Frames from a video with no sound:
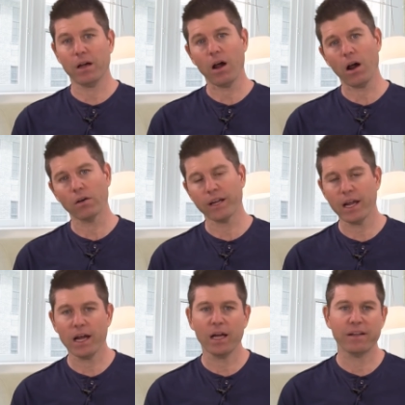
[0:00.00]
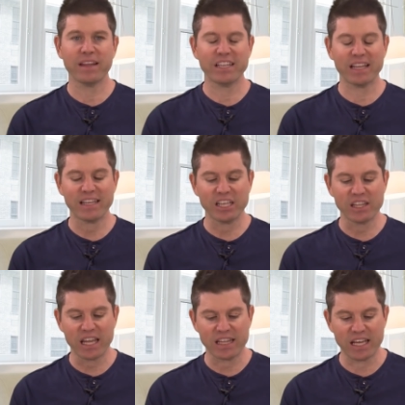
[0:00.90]
Oh, yeah. And they, they,
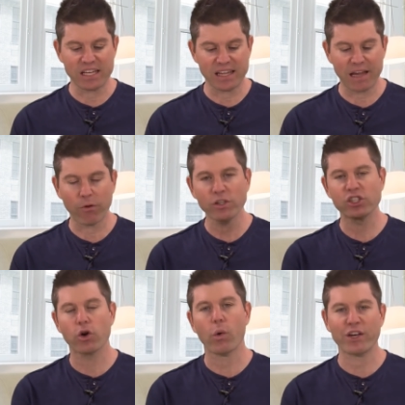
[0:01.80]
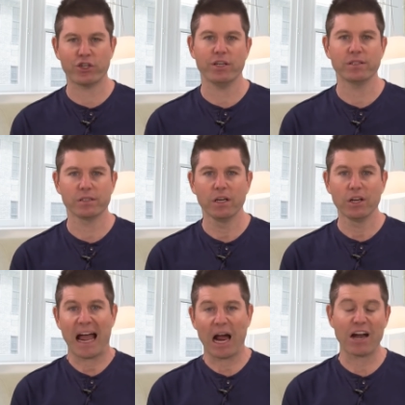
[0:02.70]
they, they, they have all these questions.
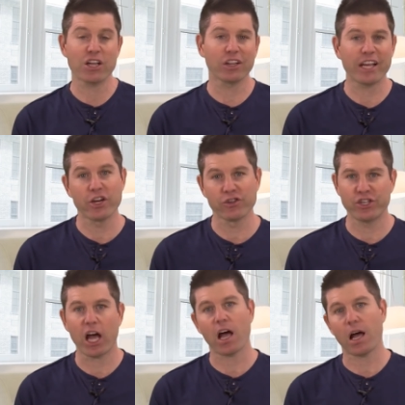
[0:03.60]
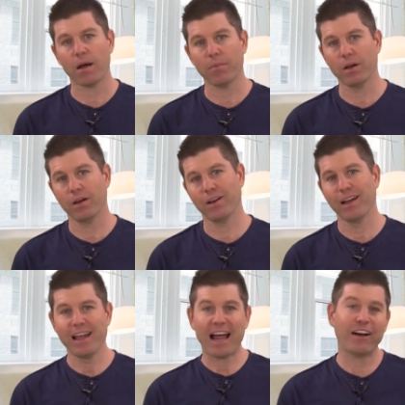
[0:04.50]
How do you like your job? Huh.
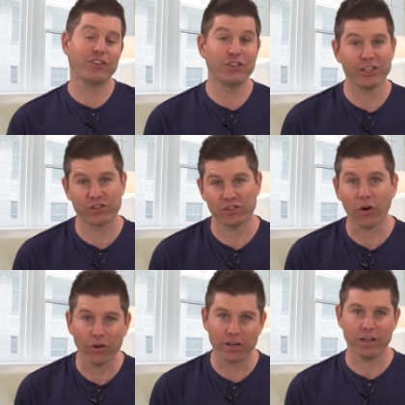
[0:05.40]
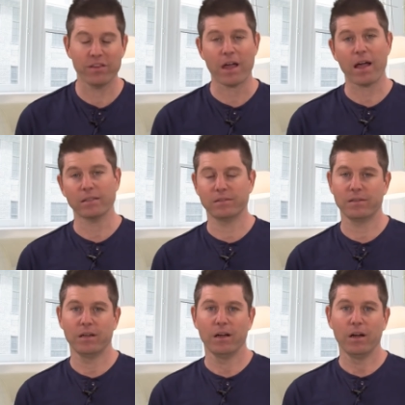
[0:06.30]
How did you get started in that?
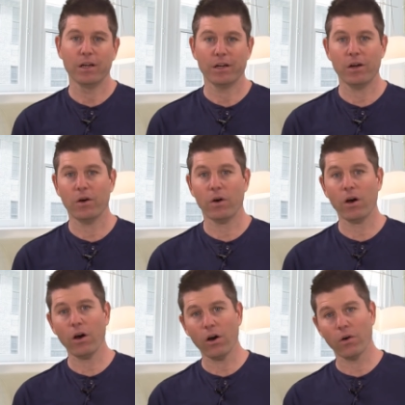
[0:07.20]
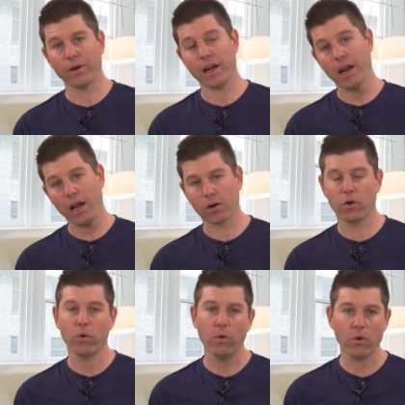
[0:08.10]
You know, oh, yeah,
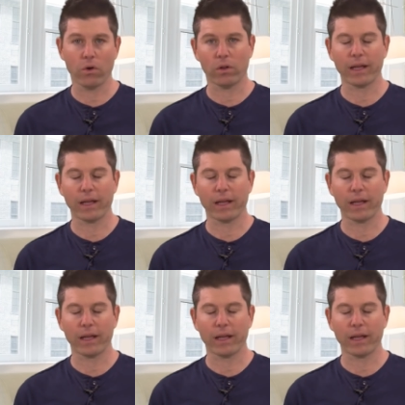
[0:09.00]
cool.